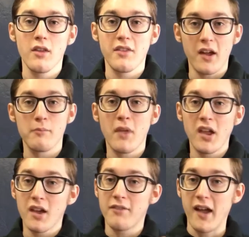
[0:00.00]
that
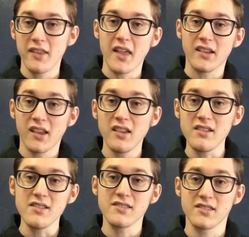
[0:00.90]
may have had that
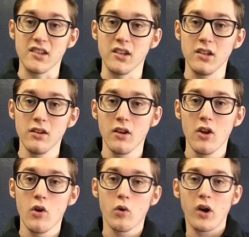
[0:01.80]
tendency
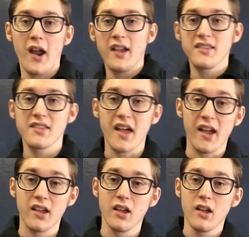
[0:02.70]
or has
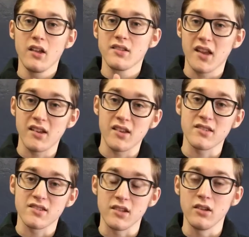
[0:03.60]
that
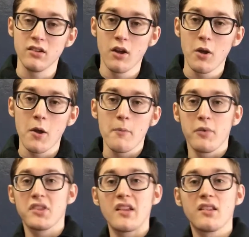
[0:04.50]
tendency,
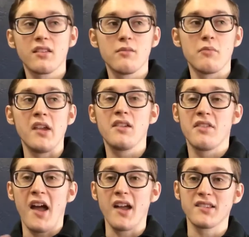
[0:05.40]
but that doesn't
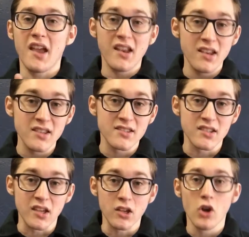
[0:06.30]
make that
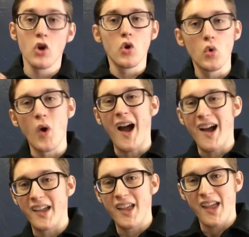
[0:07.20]
tendency who
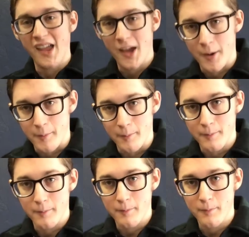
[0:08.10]
I am.
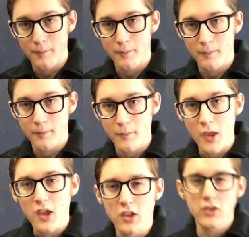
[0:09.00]

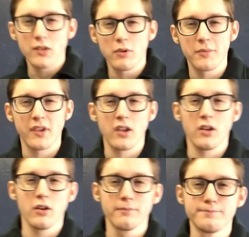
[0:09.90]
You see what I'm saying
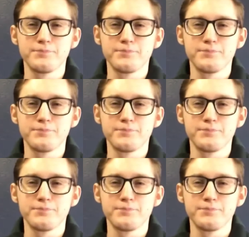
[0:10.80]
here?